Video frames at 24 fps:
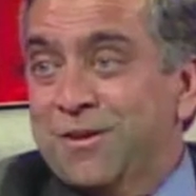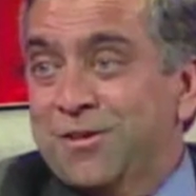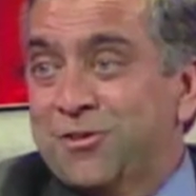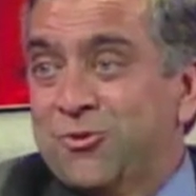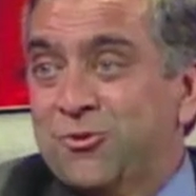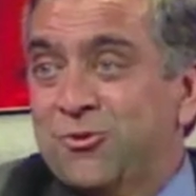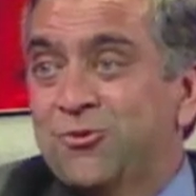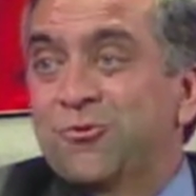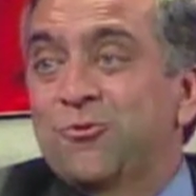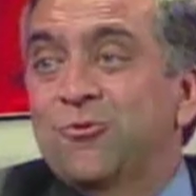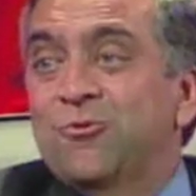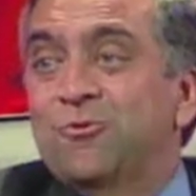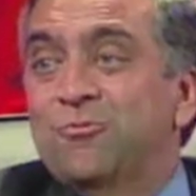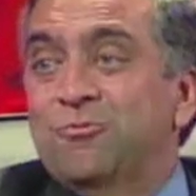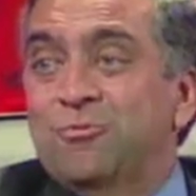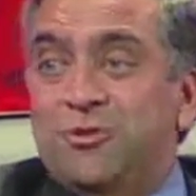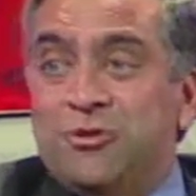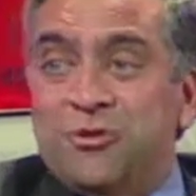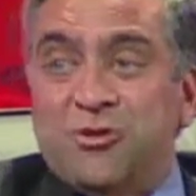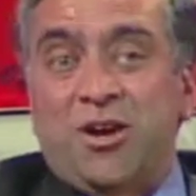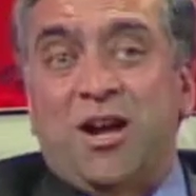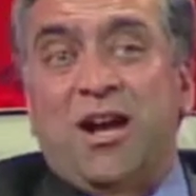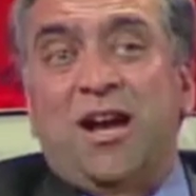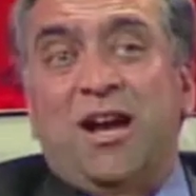to
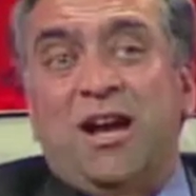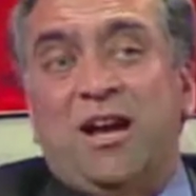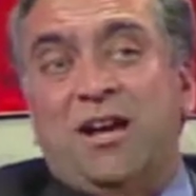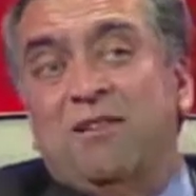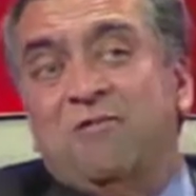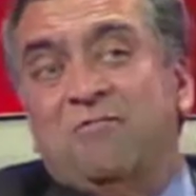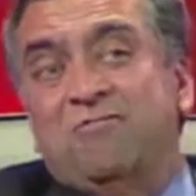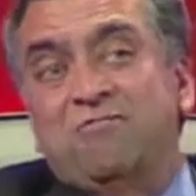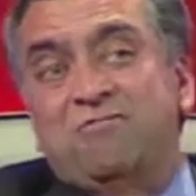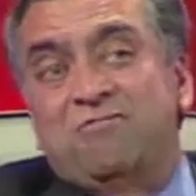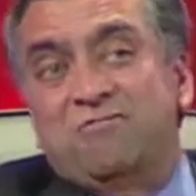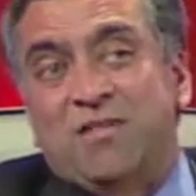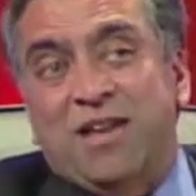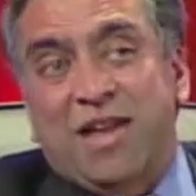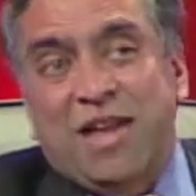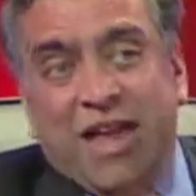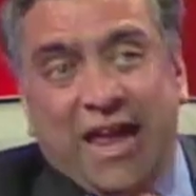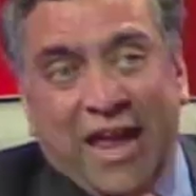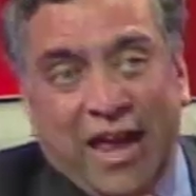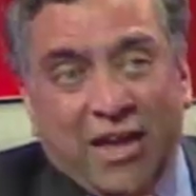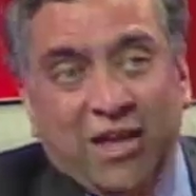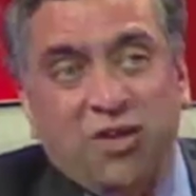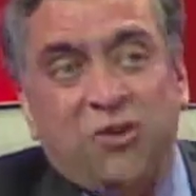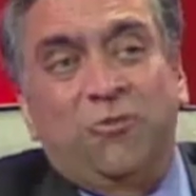drive
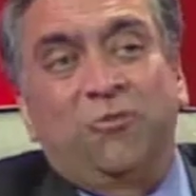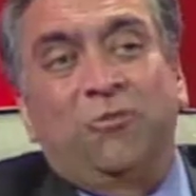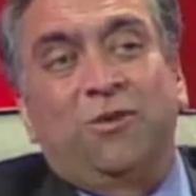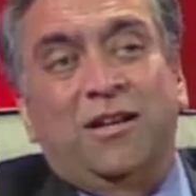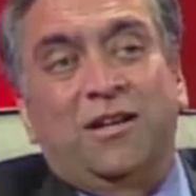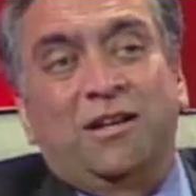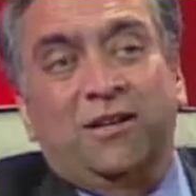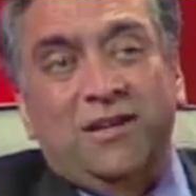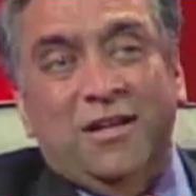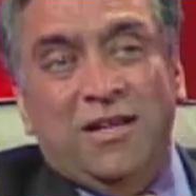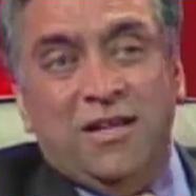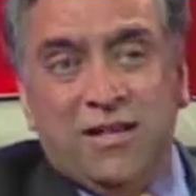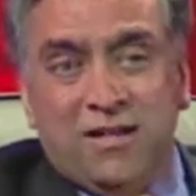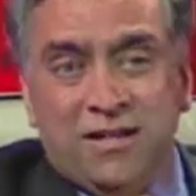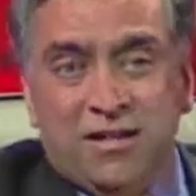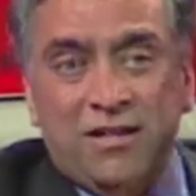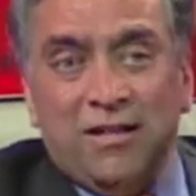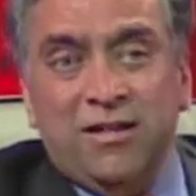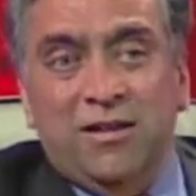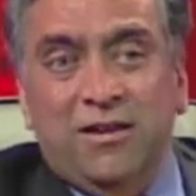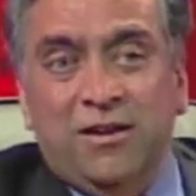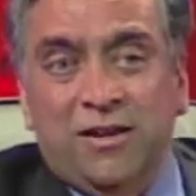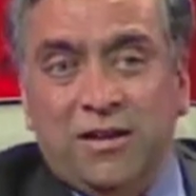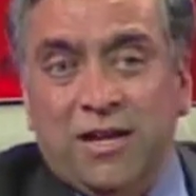accurately
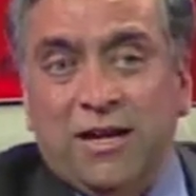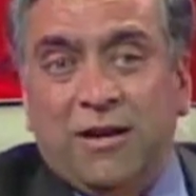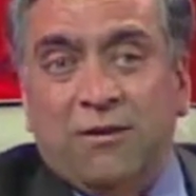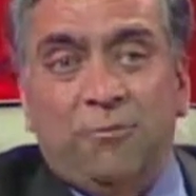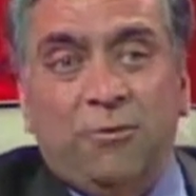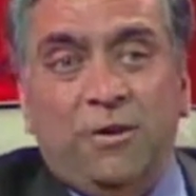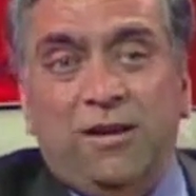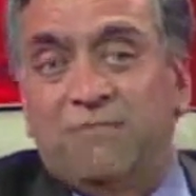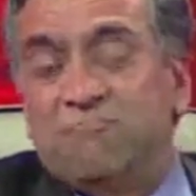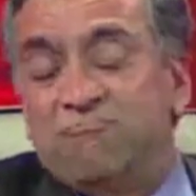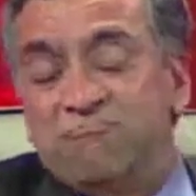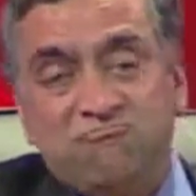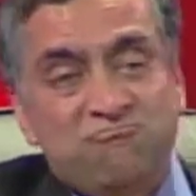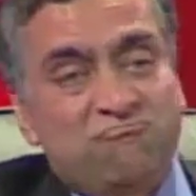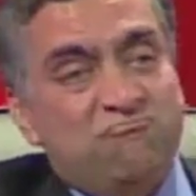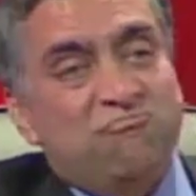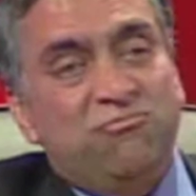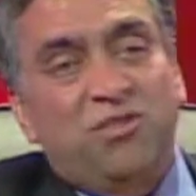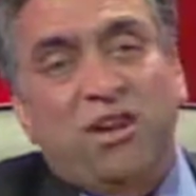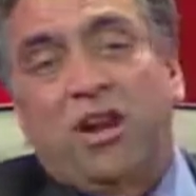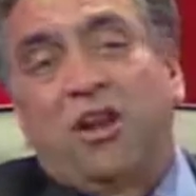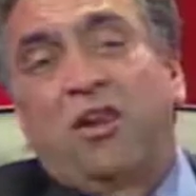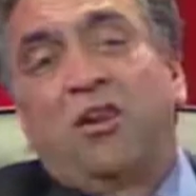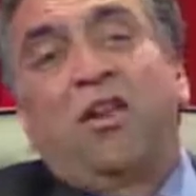liquid.
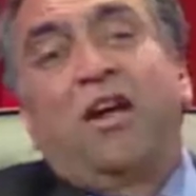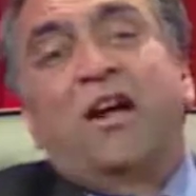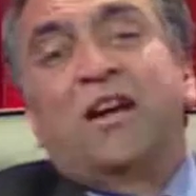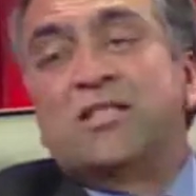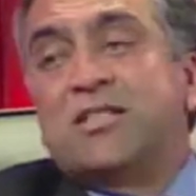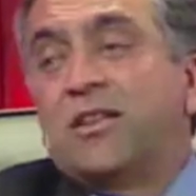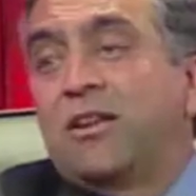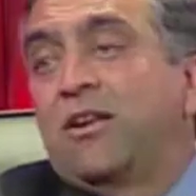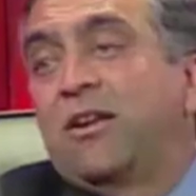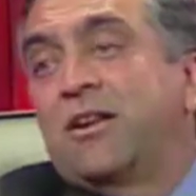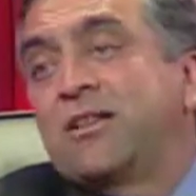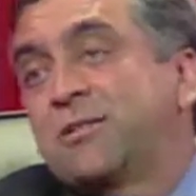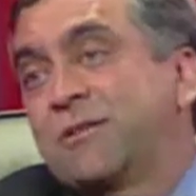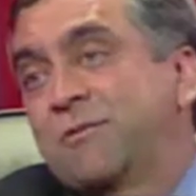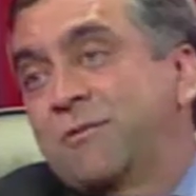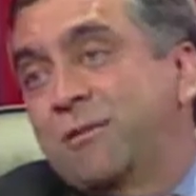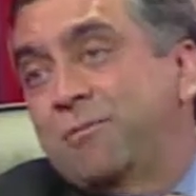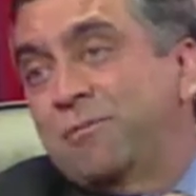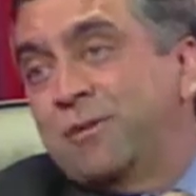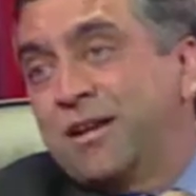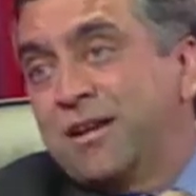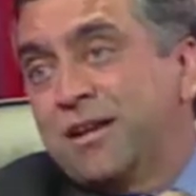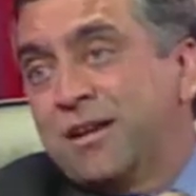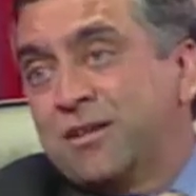There are lots and lots of
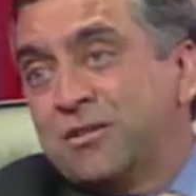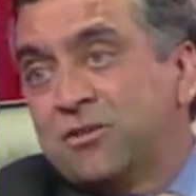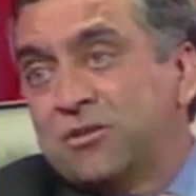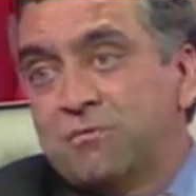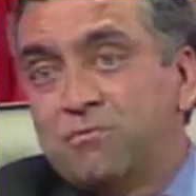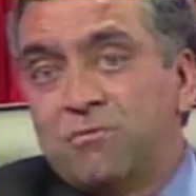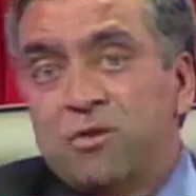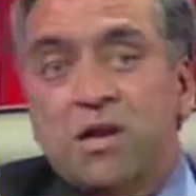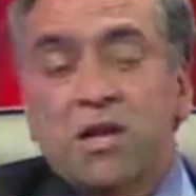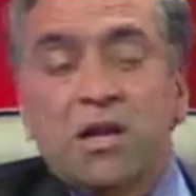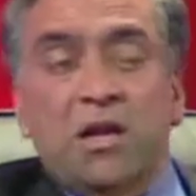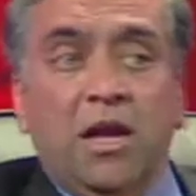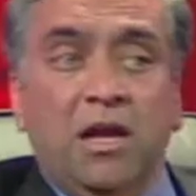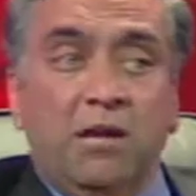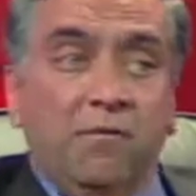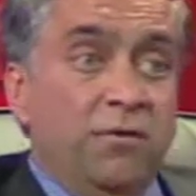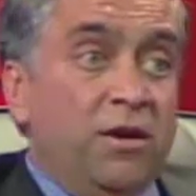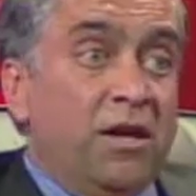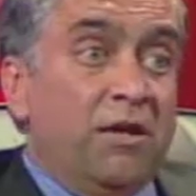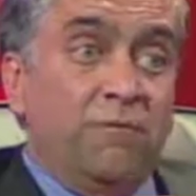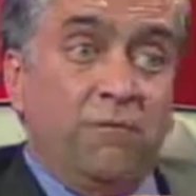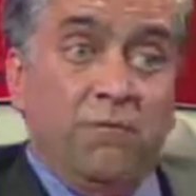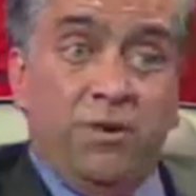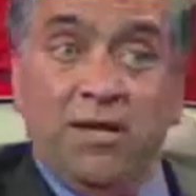applications. And we
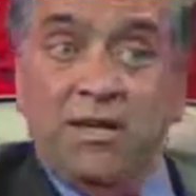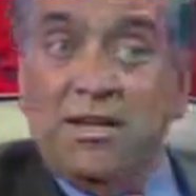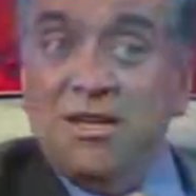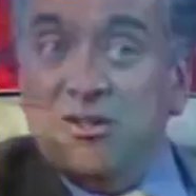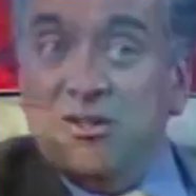are very